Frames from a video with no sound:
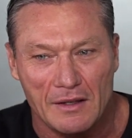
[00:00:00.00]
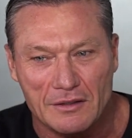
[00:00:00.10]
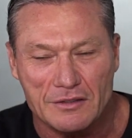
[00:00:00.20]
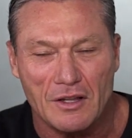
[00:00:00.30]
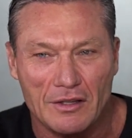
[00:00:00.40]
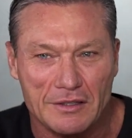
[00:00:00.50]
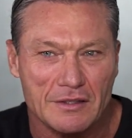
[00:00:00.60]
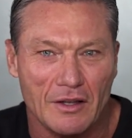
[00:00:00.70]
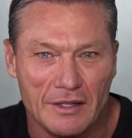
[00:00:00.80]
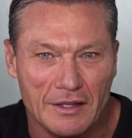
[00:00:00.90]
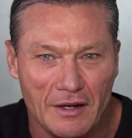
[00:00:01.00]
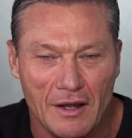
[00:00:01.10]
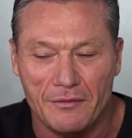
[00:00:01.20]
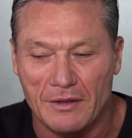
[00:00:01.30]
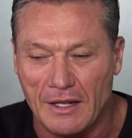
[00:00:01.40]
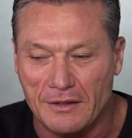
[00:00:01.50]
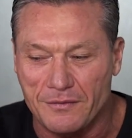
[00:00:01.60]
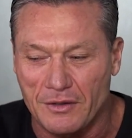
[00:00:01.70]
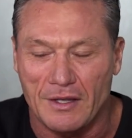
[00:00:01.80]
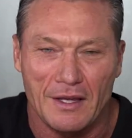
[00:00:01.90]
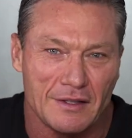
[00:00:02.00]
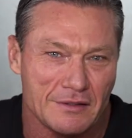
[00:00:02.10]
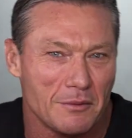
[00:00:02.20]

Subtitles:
slowly, then over the next few years,